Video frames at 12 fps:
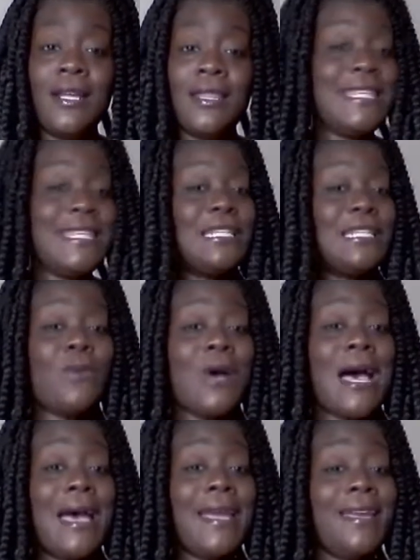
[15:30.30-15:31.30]
this is
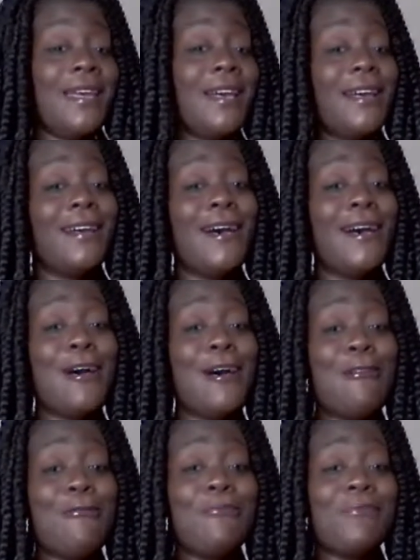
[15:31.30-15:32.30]
why
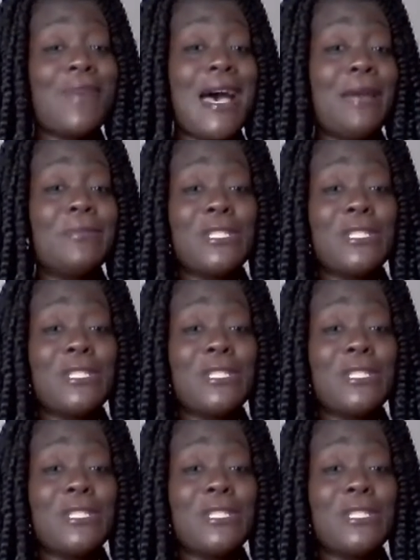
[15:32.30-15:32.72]
I'm